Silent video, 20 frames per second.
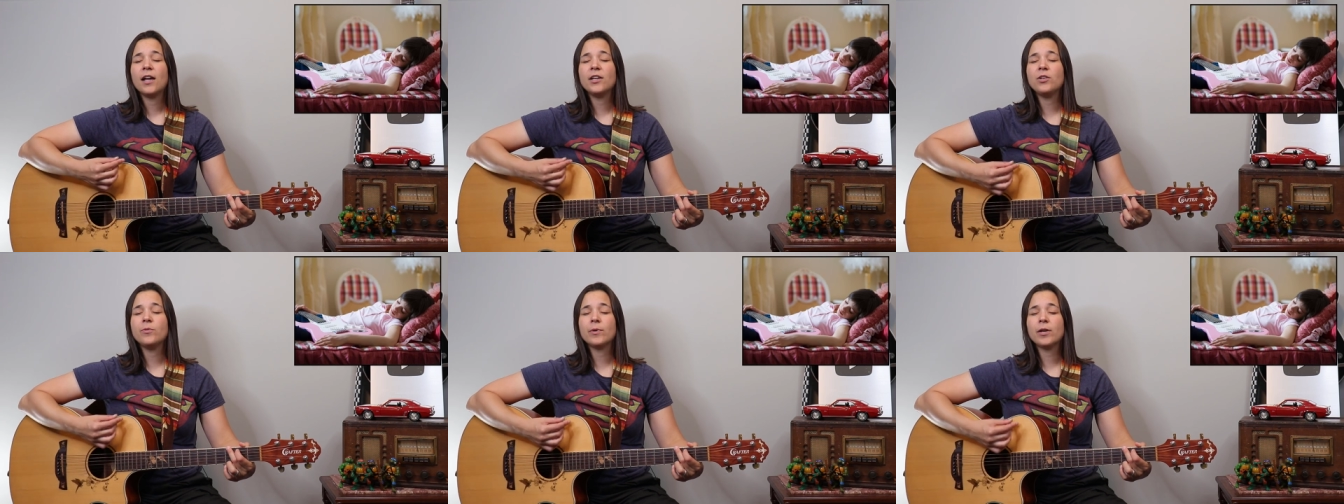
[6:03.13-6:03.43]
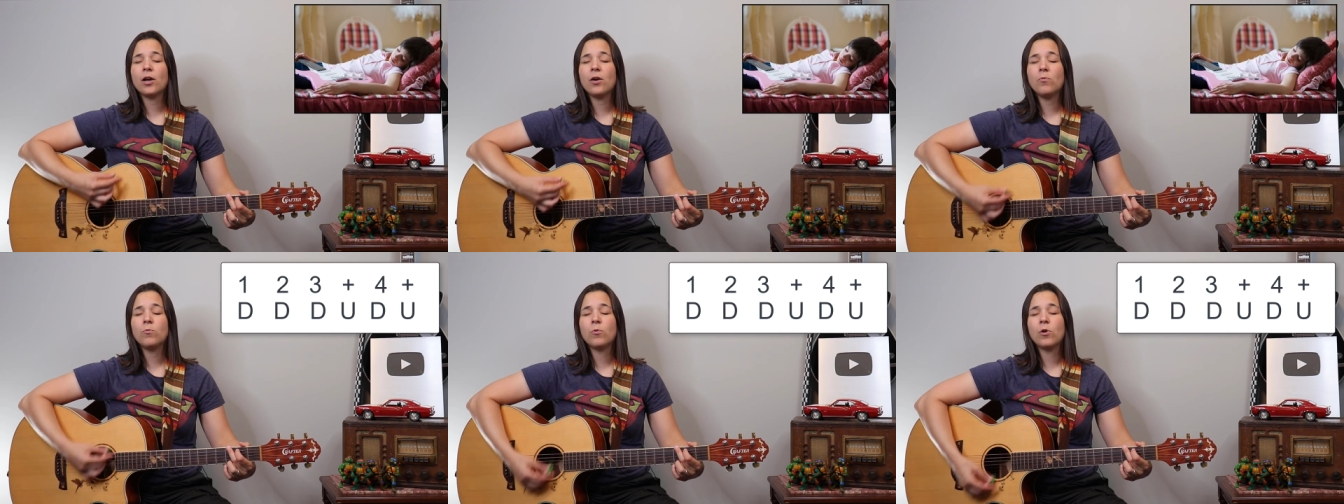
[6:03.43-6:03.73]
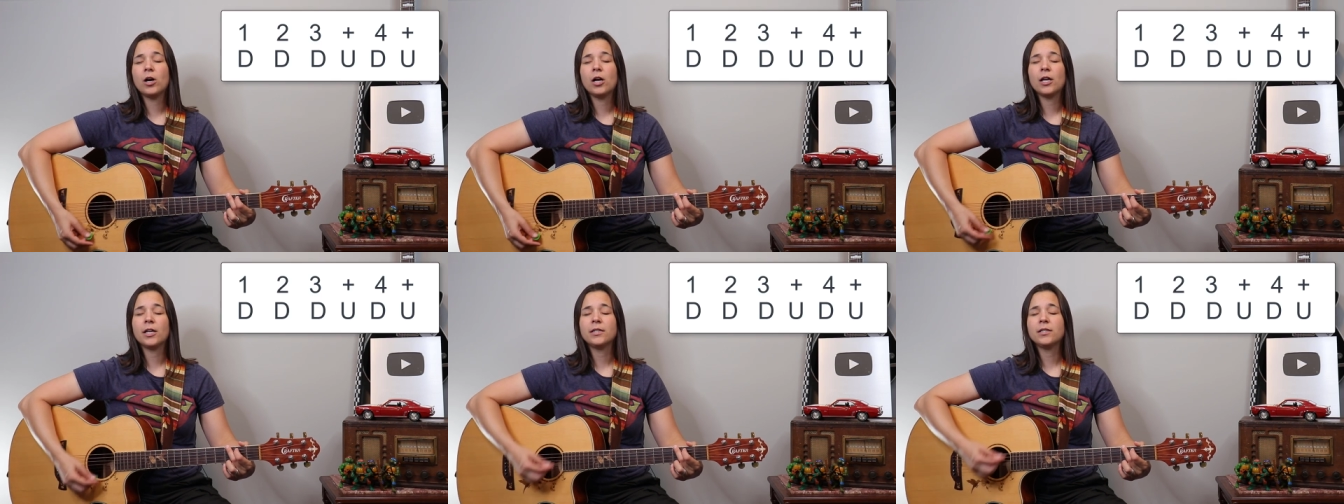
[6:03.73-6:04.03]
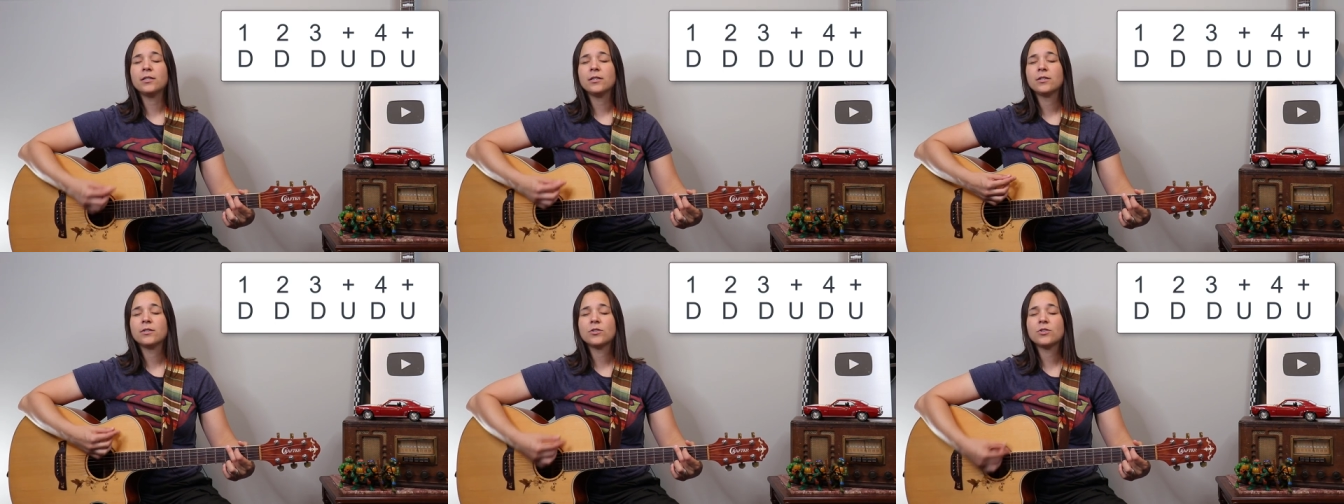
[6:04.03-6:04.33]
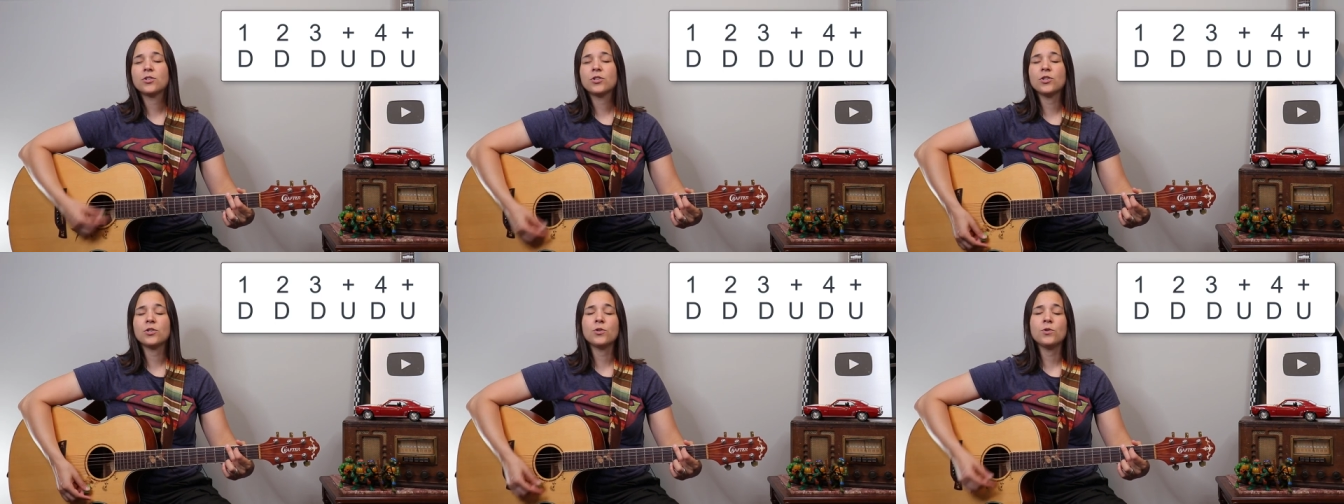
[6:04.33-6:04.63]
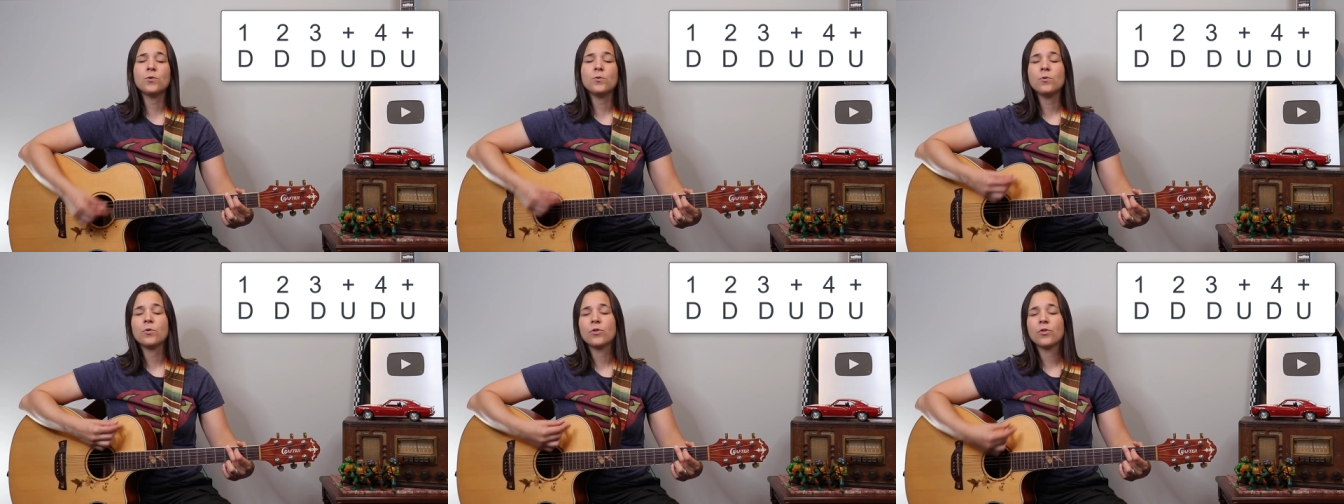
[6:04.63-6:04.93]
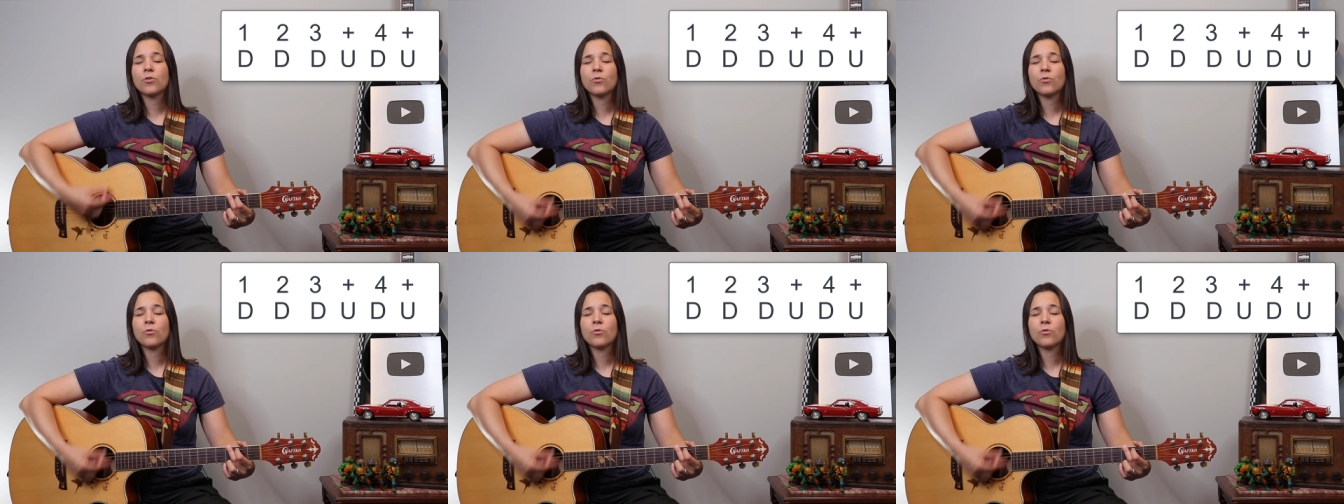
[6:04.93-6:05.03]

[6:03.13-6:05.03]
and you would go one, two,